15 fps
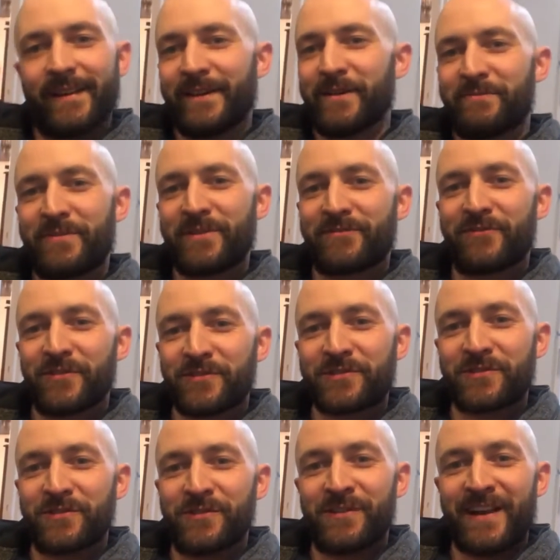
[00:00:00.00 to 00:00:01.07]
Hello, beautiful
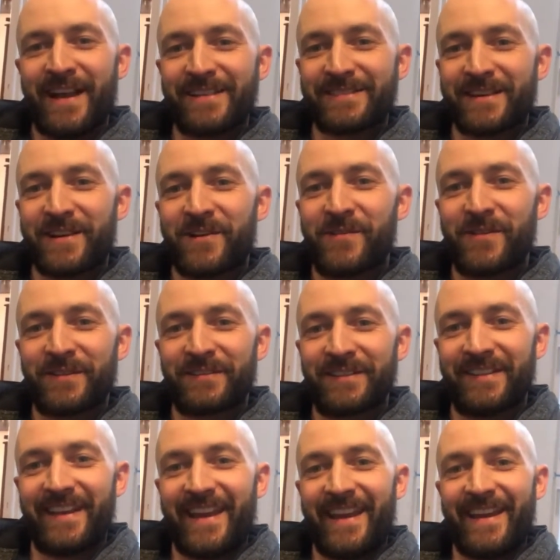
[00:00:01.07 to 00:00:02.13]
soul. How's it going
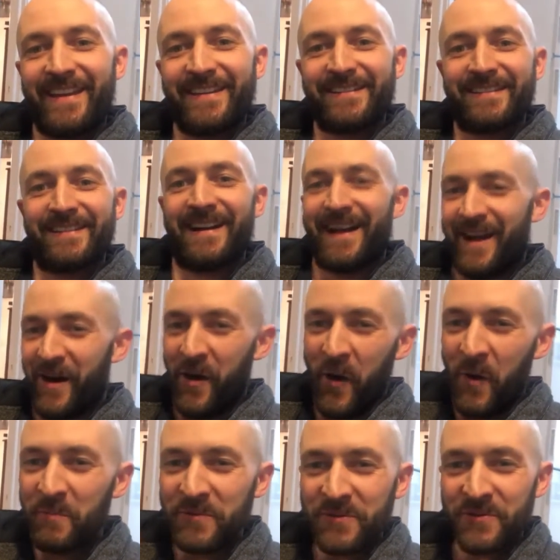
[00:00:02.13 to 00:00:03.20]
today? I
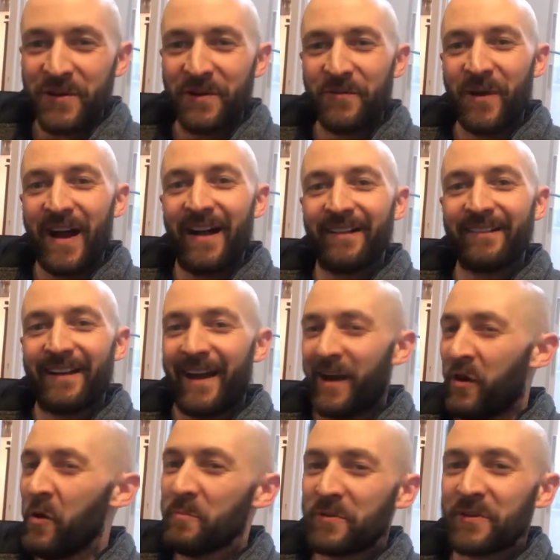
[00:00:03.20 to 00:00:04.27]
hope you're doing well. I
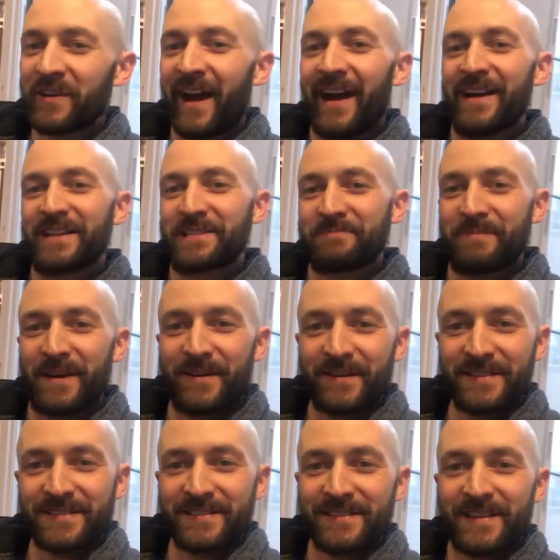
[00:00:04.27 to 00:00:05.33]
hope you're in high
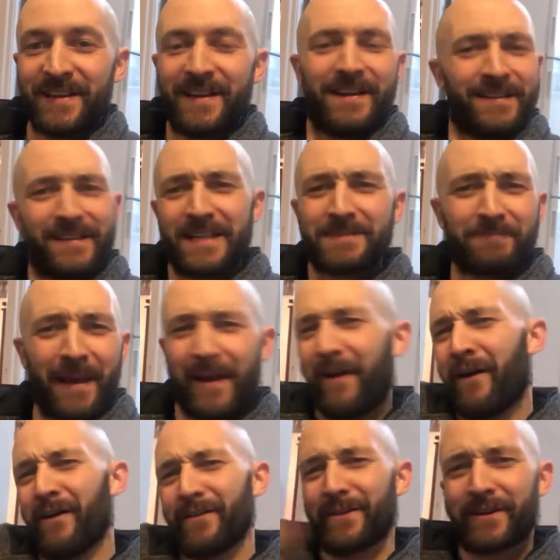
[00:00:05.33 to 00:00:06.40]
spirits. Despite
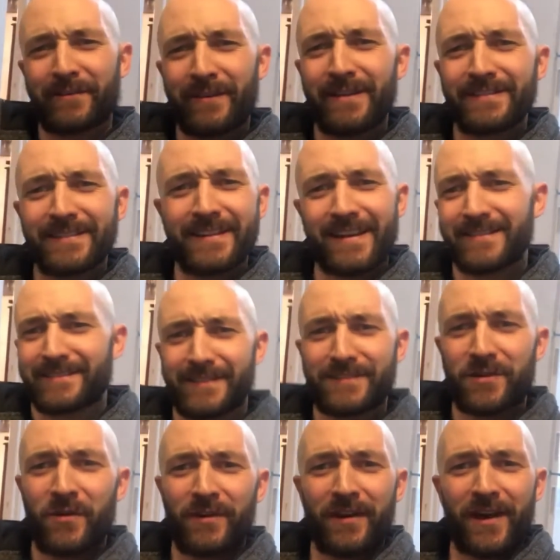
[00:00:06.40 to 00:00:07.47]
all the craziness
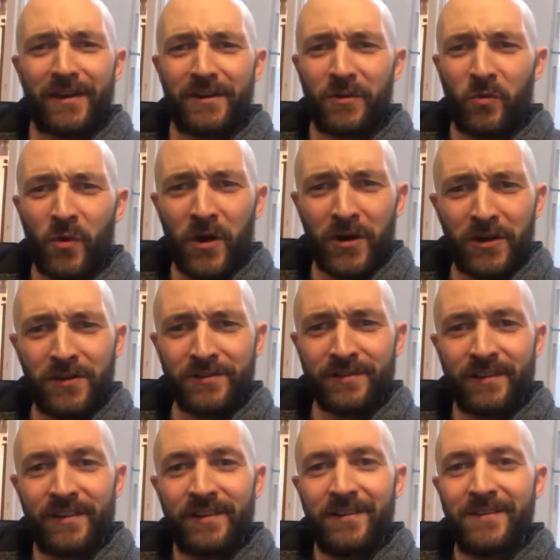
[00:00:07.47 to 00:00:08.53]
that's going on in the world,
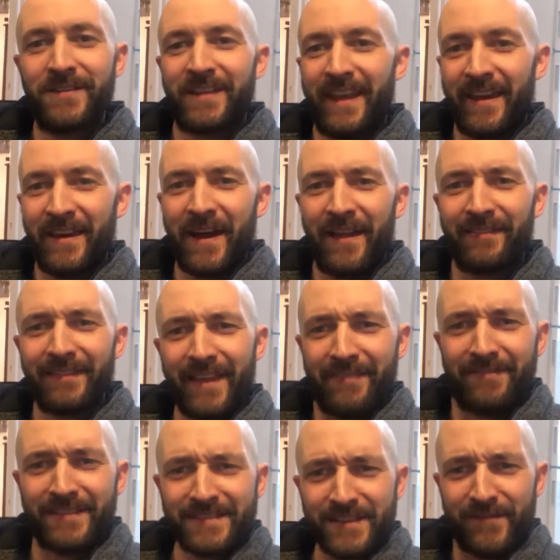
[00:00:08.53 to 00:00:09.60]
you cannot
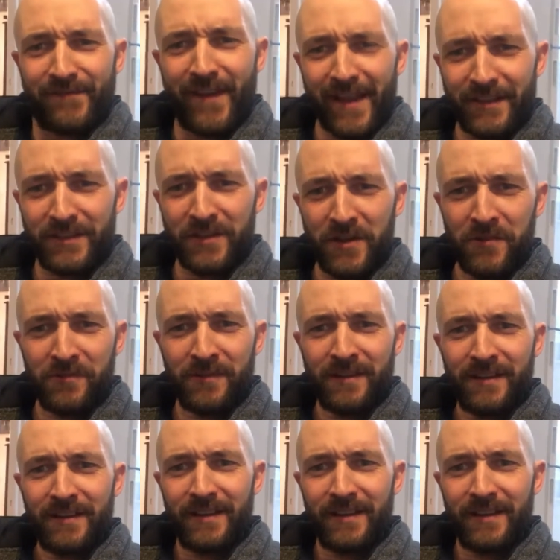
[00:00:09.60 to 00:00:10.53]
let this affect you.